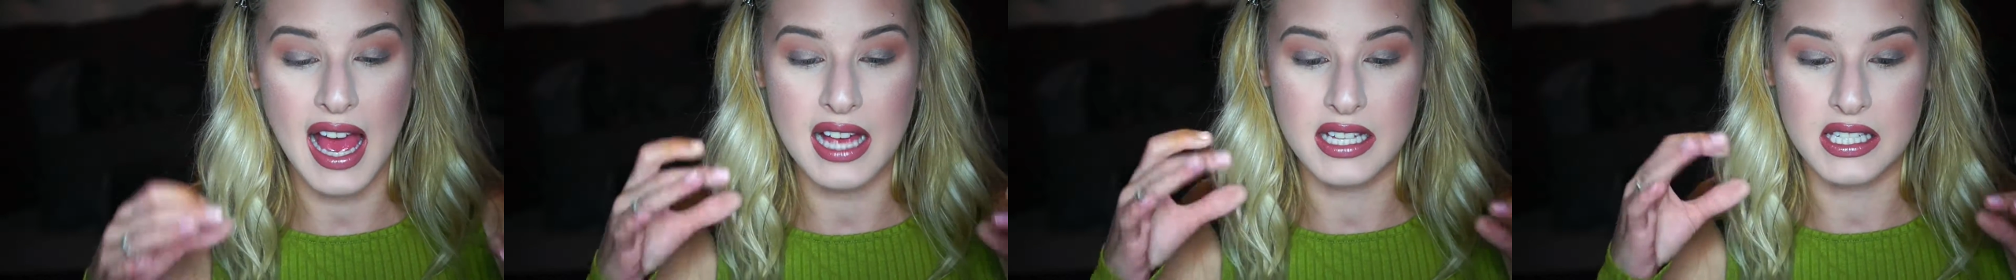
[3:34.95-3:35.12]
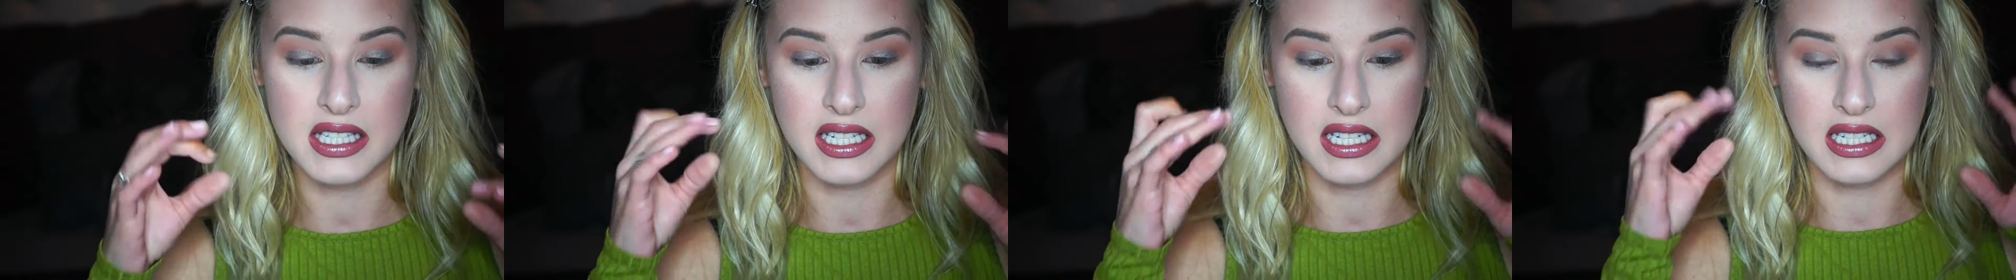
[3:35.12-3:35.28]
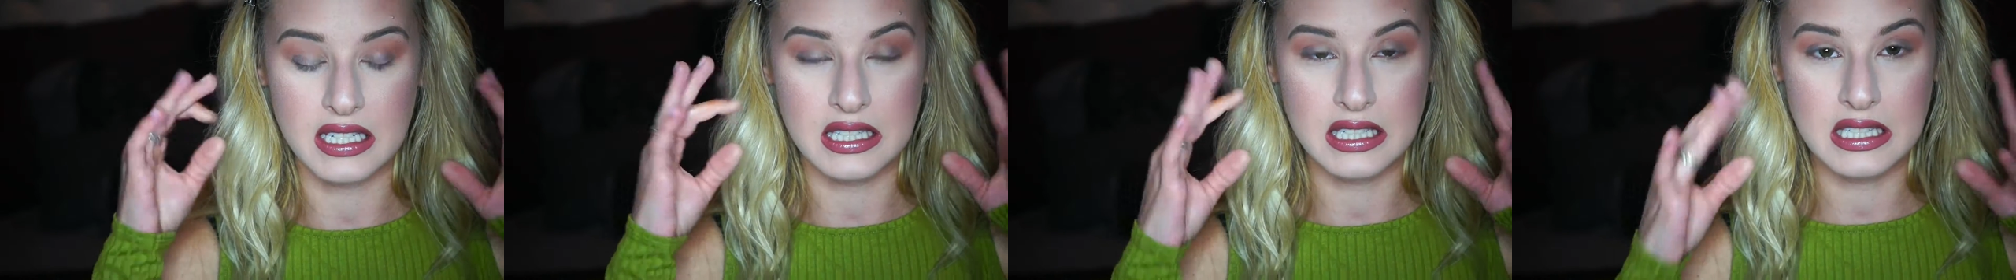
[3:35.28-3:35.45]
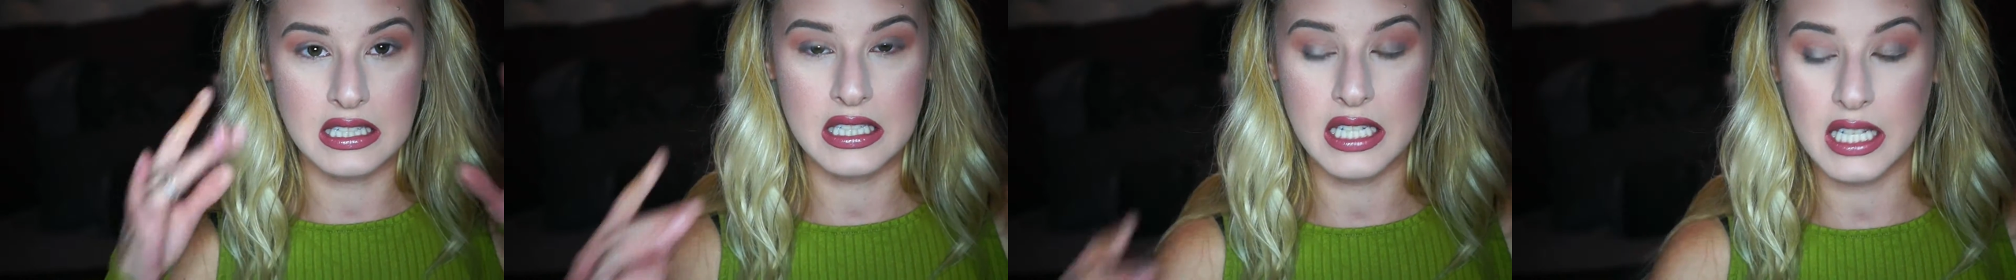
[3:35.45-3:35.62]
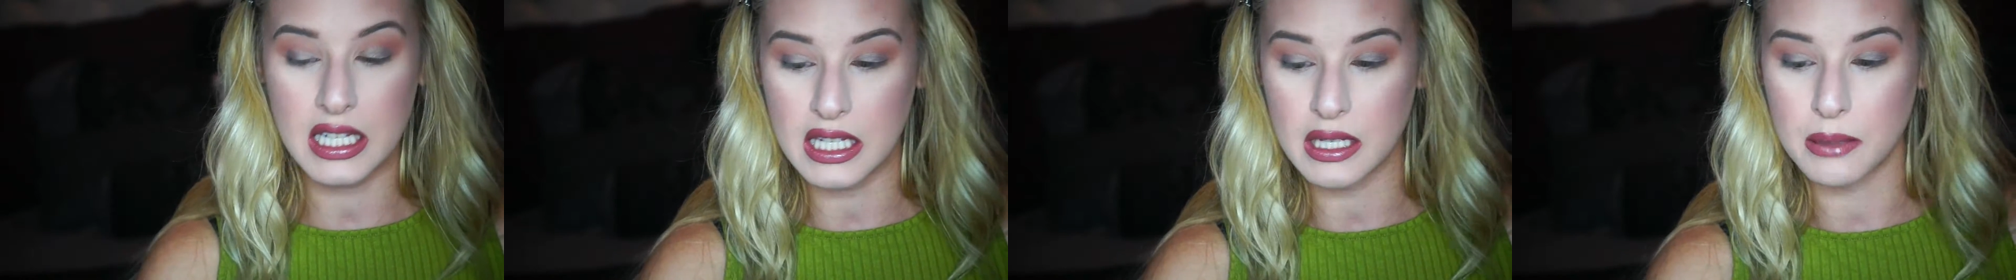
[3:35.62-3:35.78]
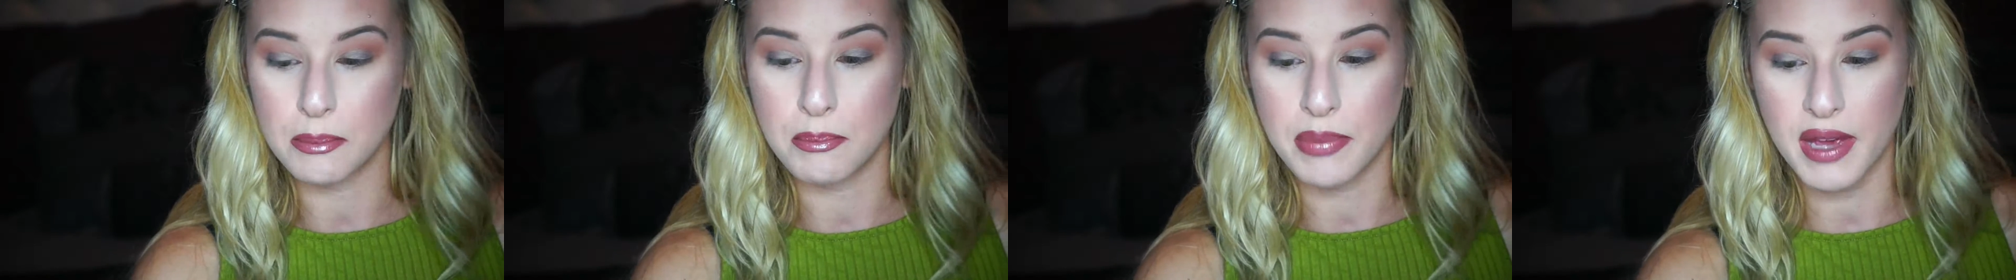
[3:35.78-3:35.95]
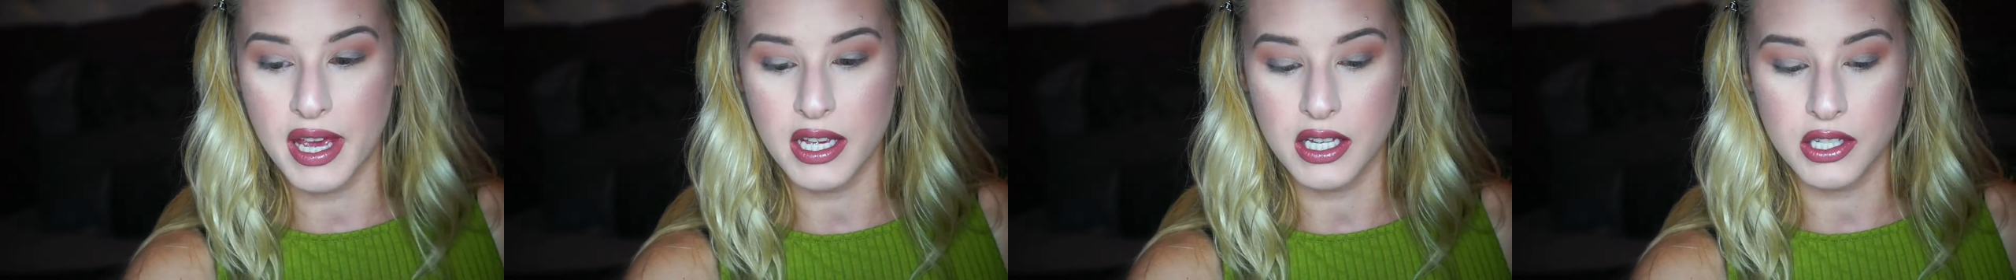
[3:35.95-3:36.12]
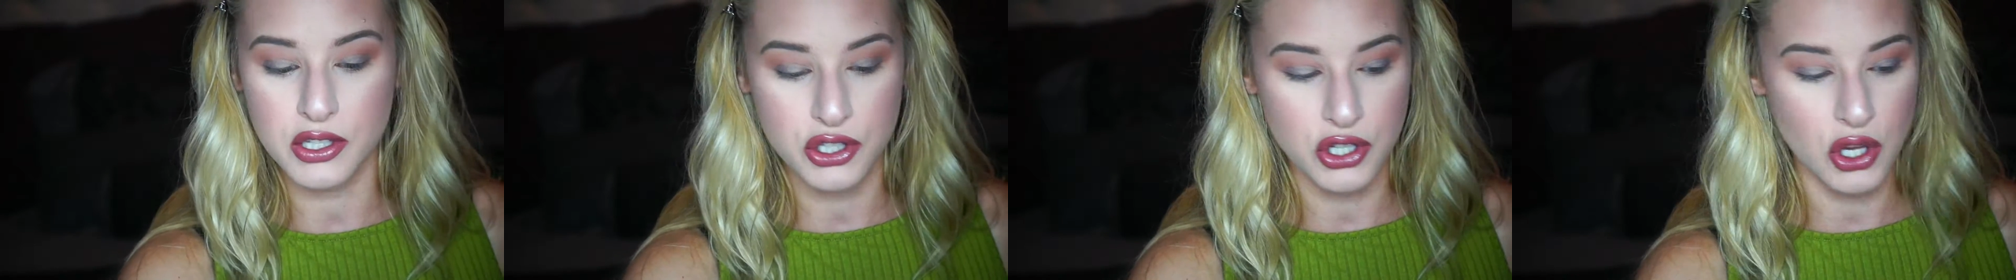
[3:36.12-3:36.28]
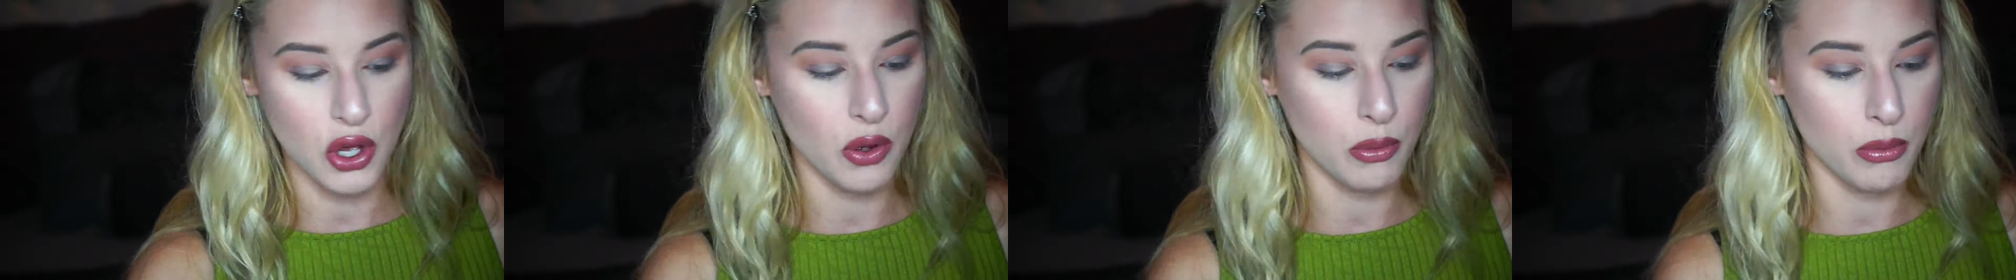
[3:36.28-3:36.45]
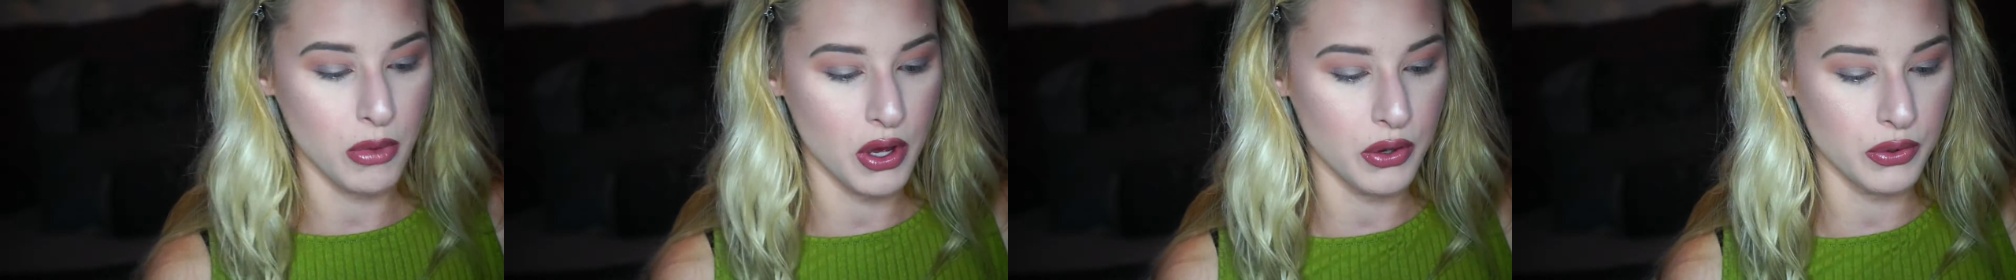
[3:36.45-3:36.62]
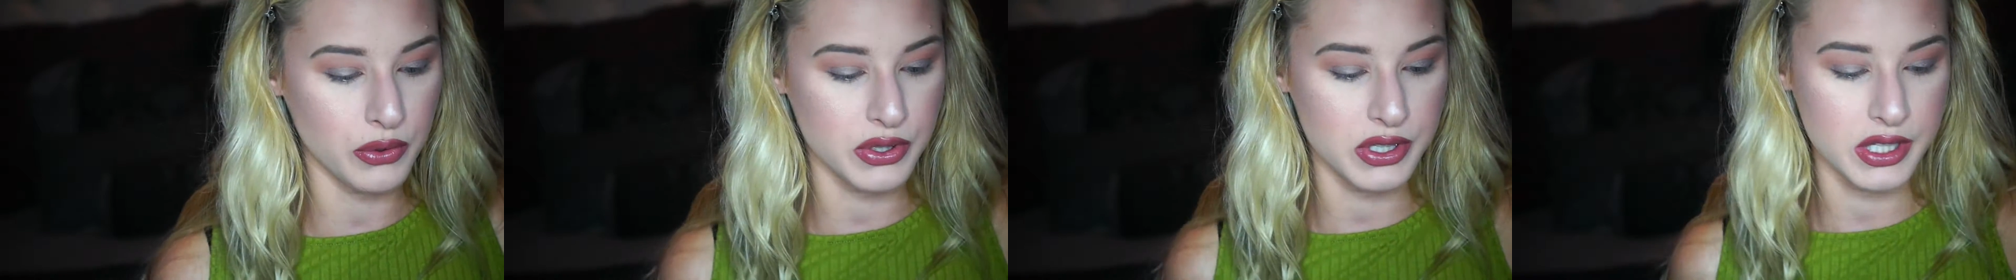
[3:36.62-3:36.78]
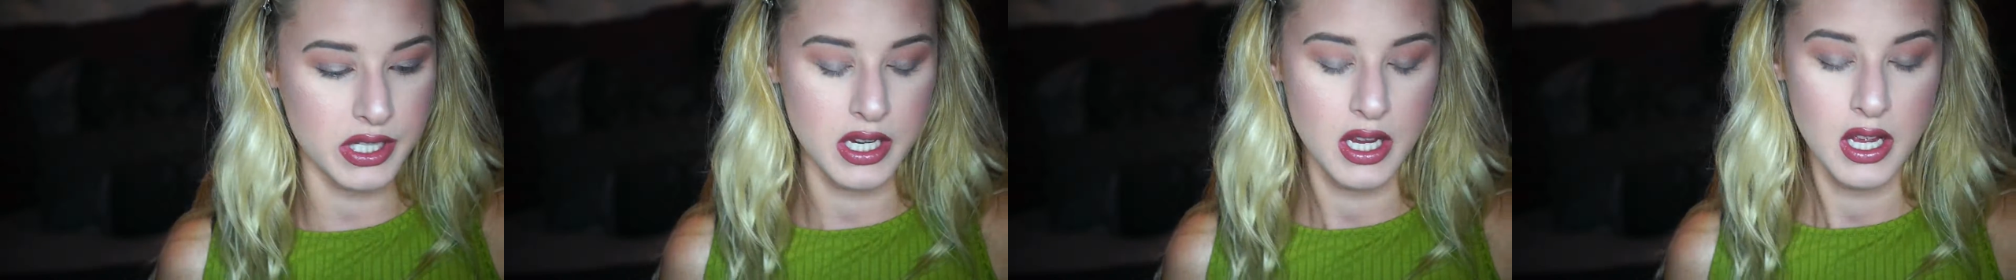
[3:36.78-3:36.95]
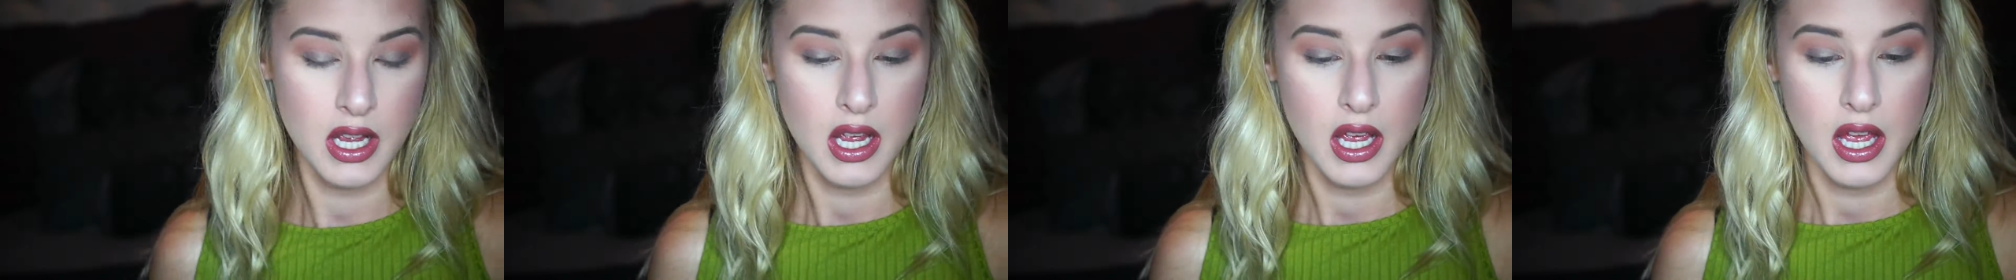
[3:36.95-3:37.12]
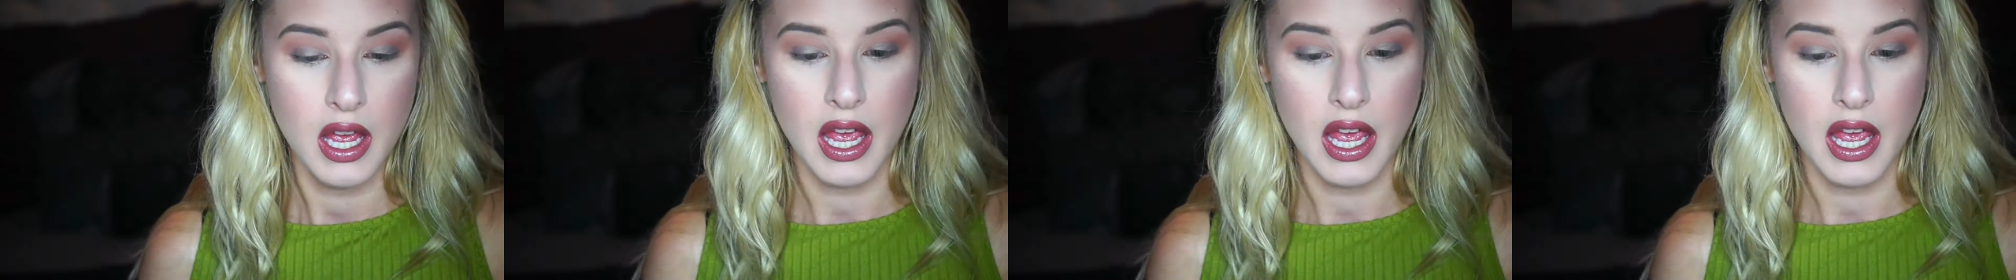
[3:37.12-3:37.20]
as like a sticky base almost.